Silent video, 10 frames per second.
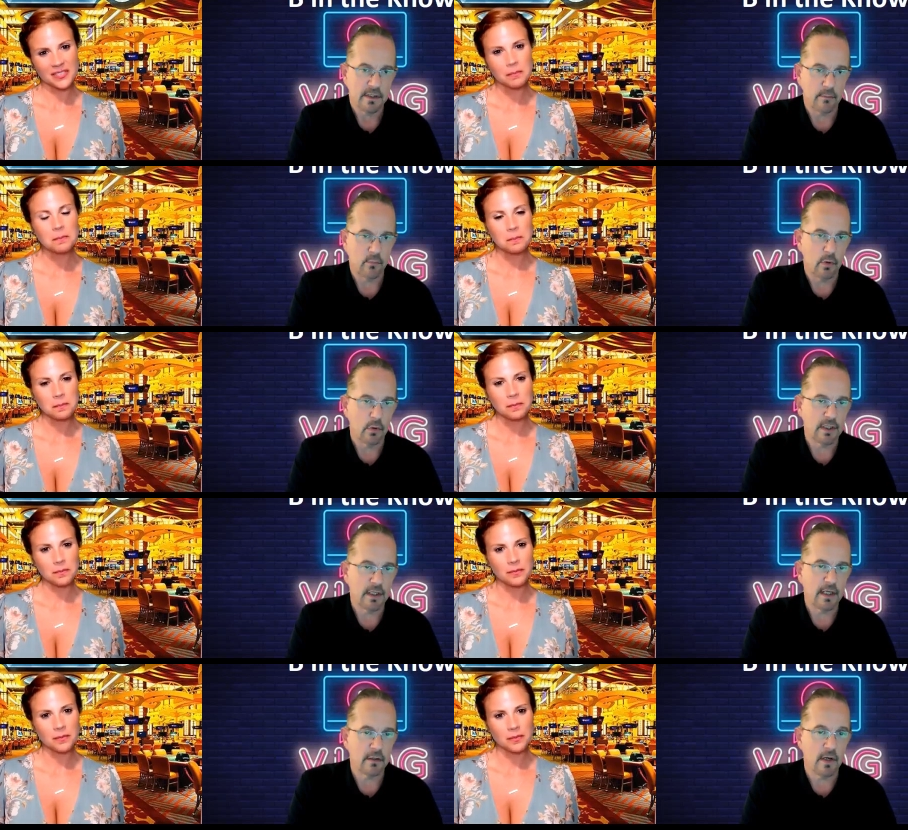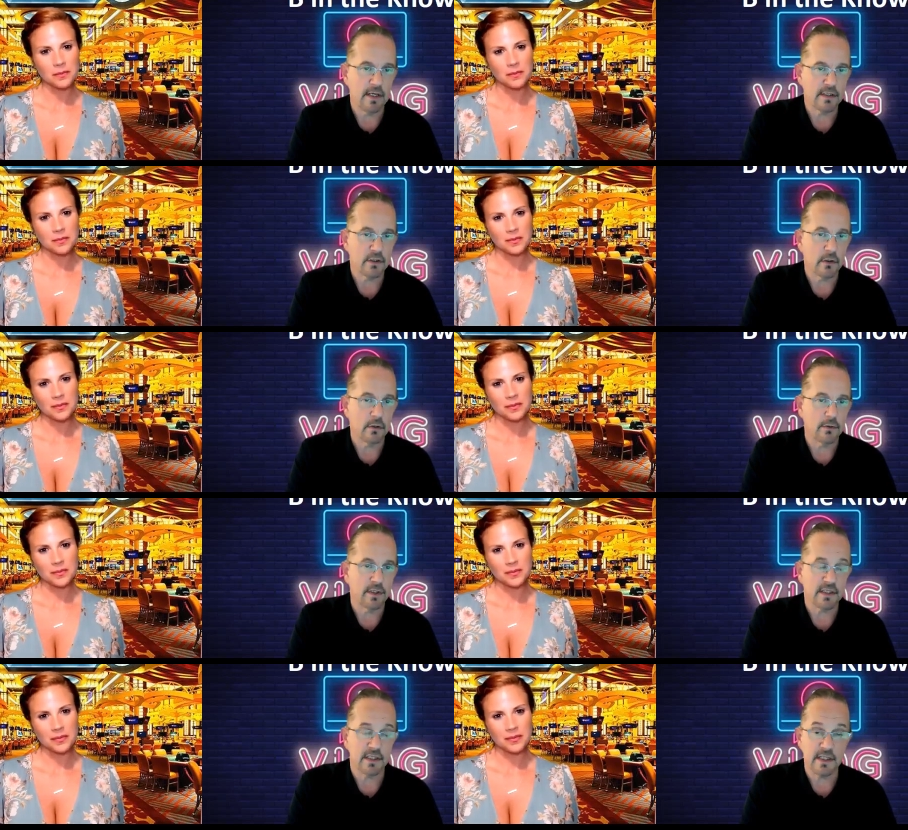Speaker 1: so I'm really not quite sure
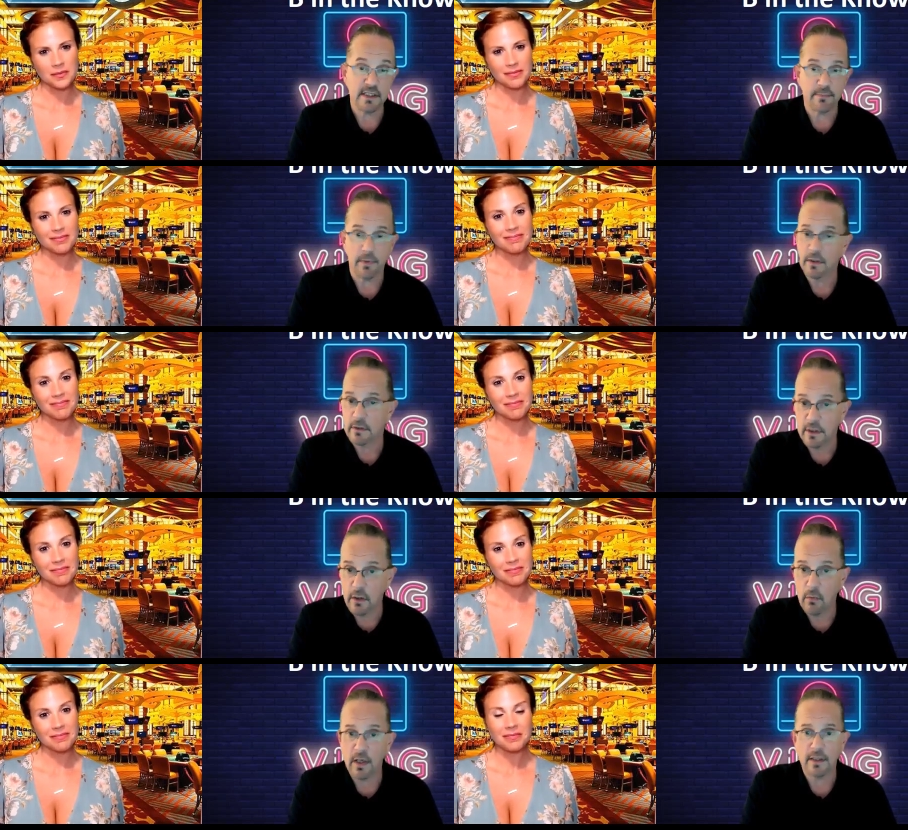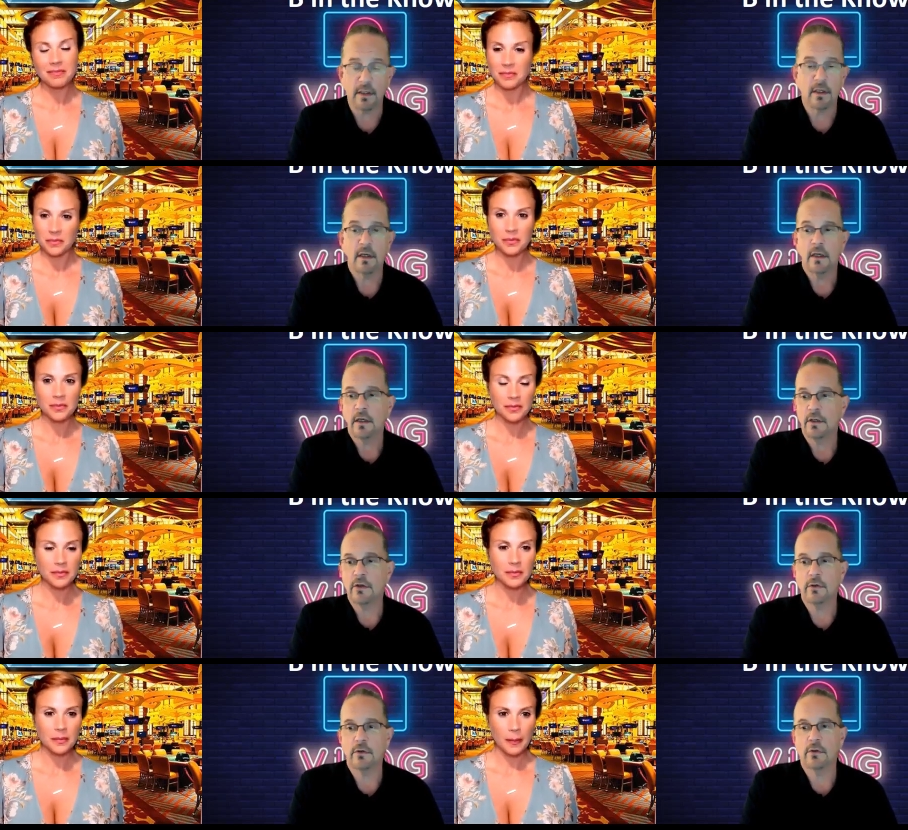who this is. But you know what?
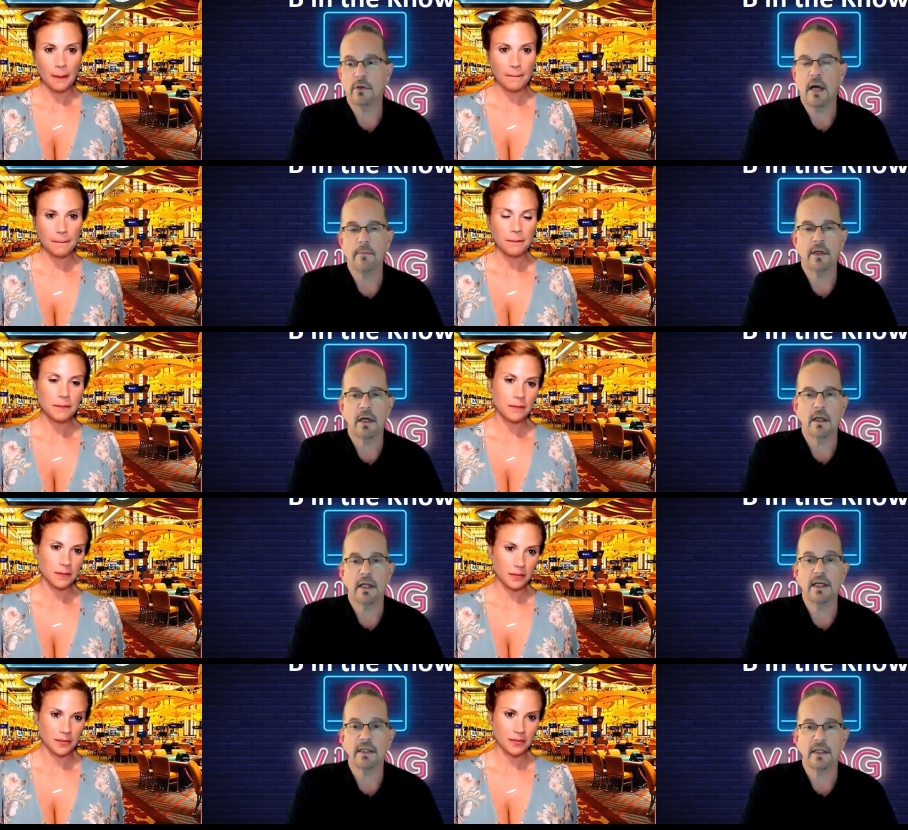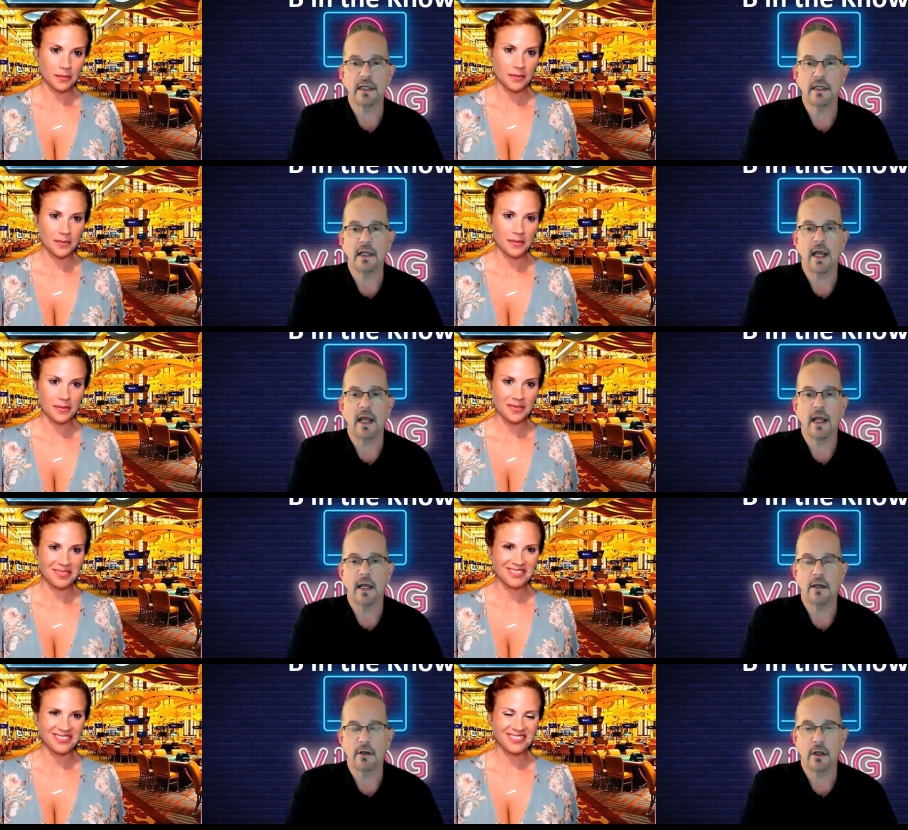You you got me on LinkedIn,
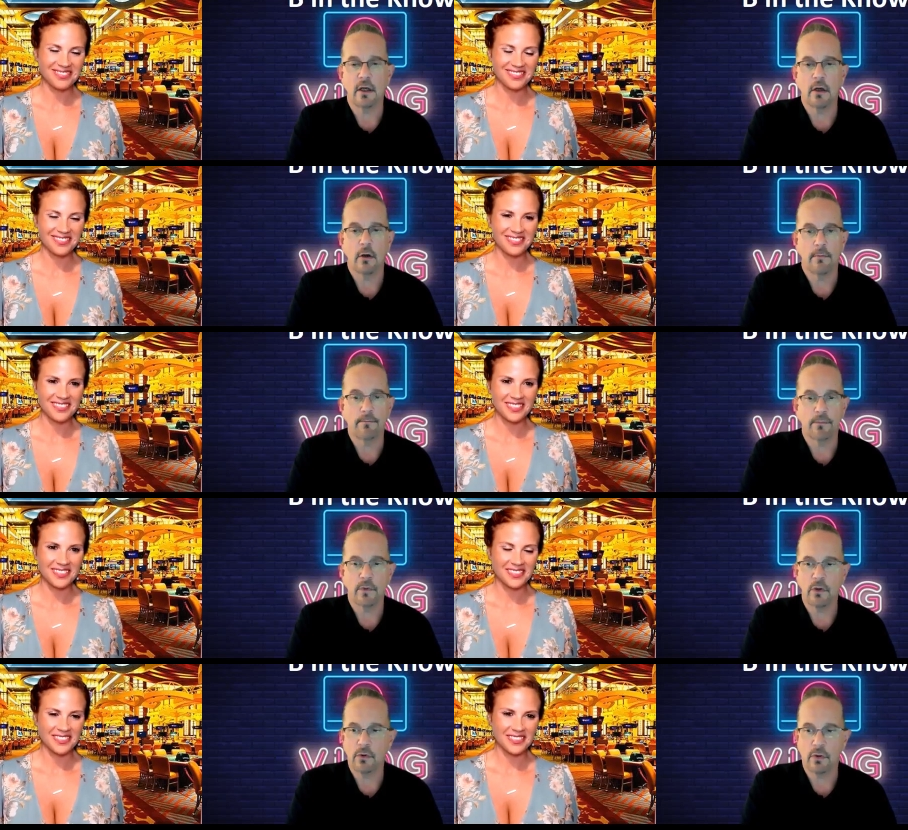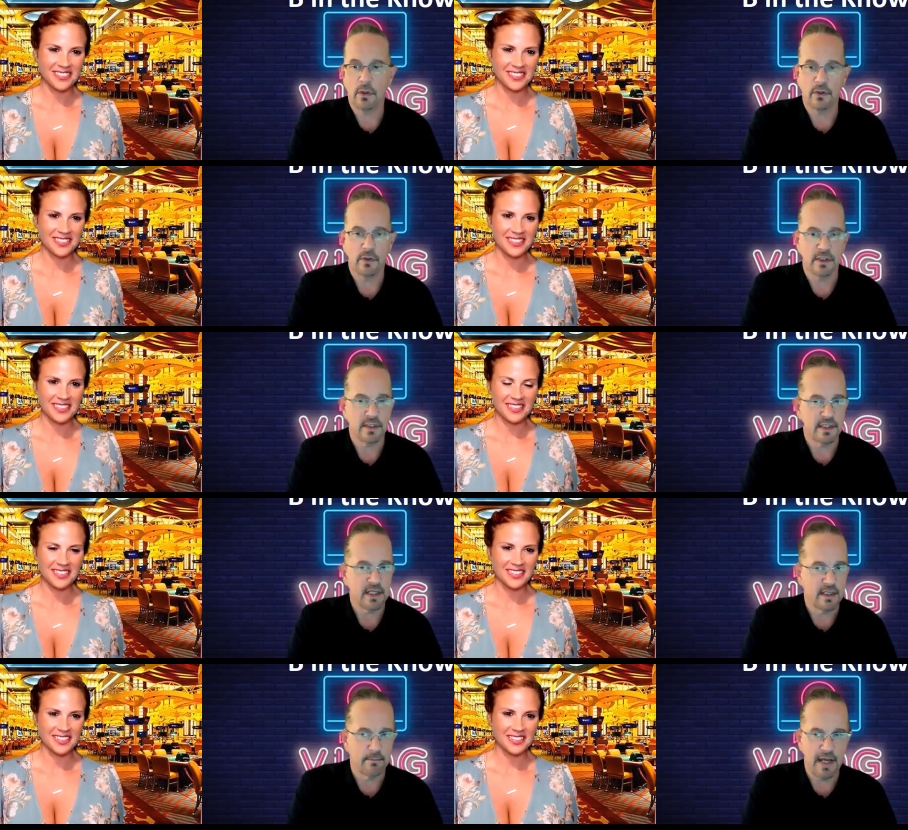and uh, you you can
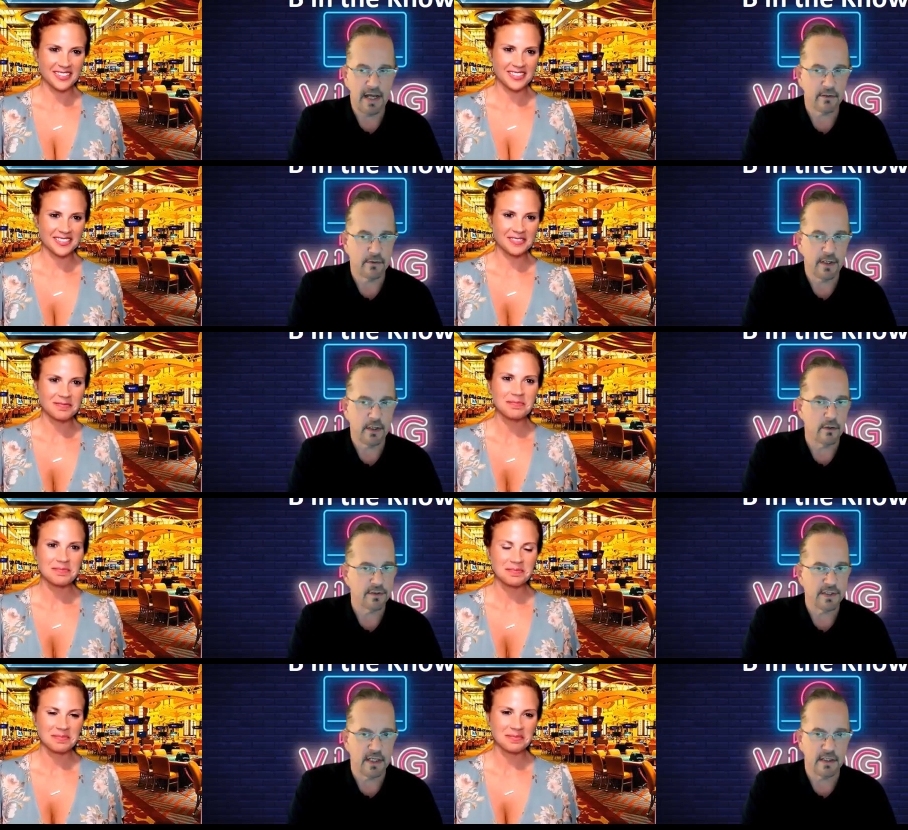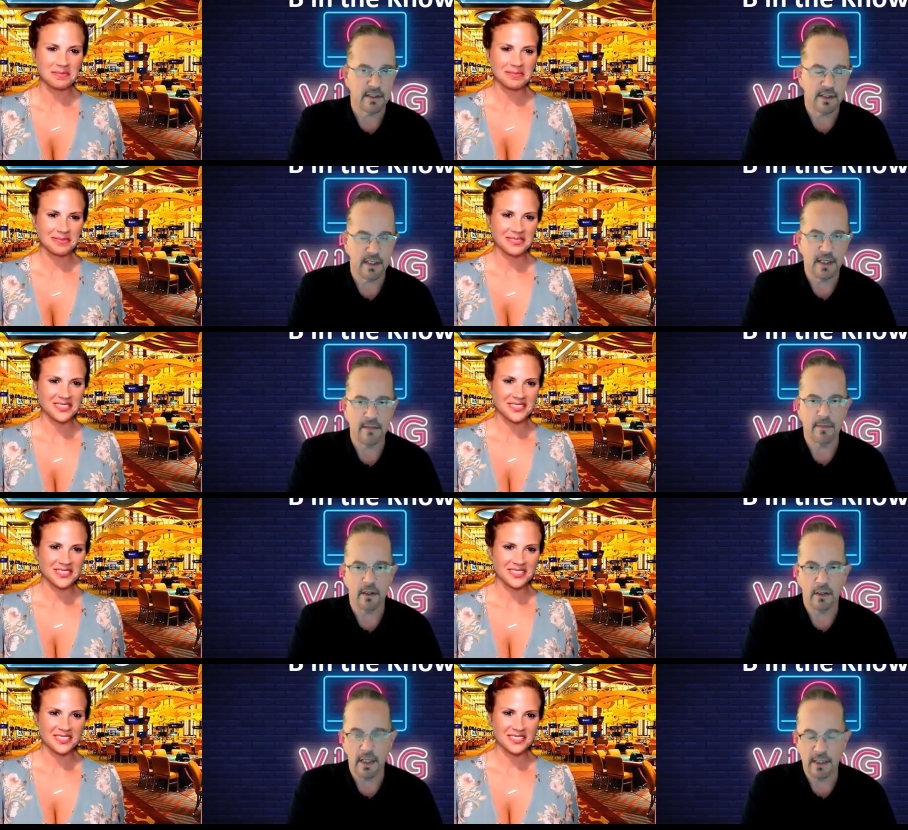send it back through there. Don't send it to the
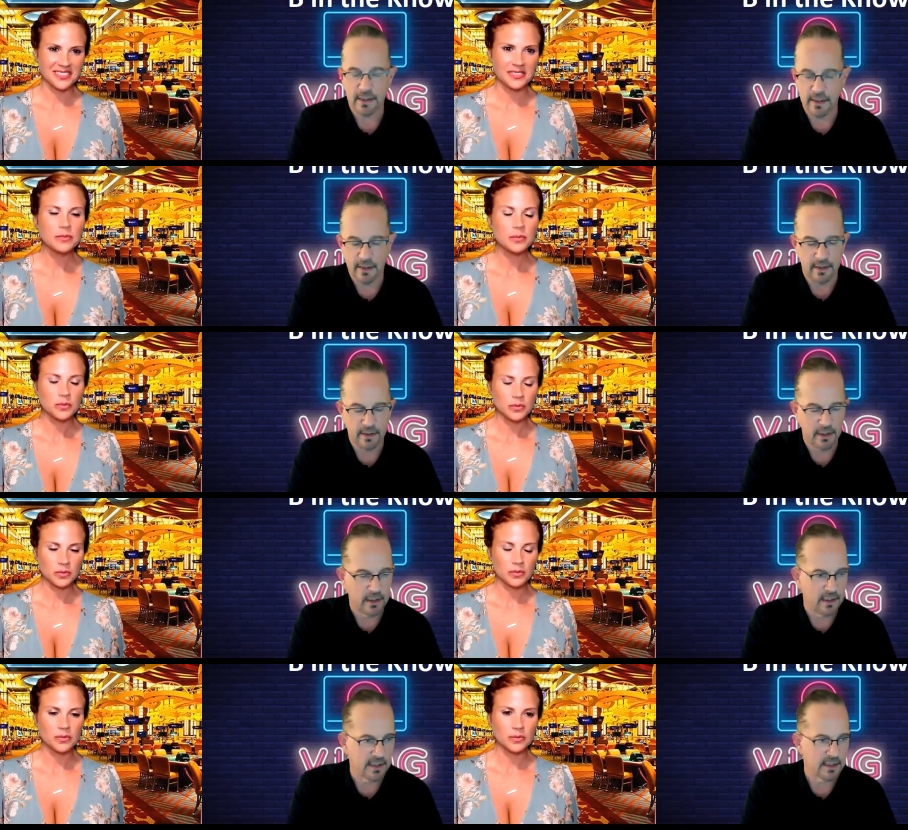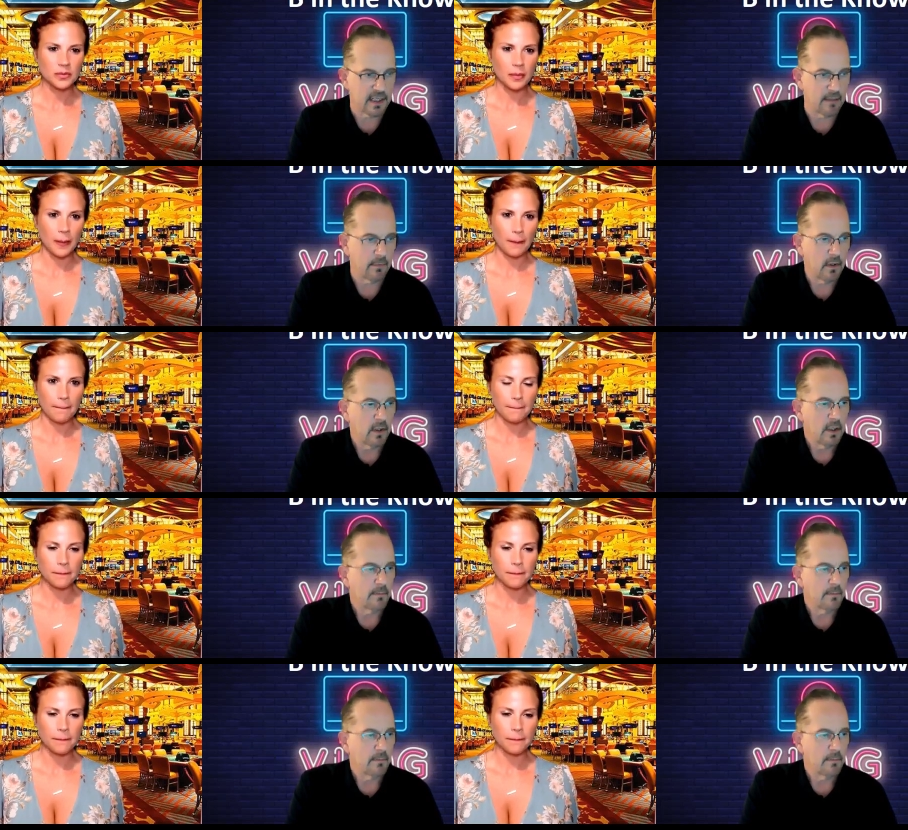email like you did this time,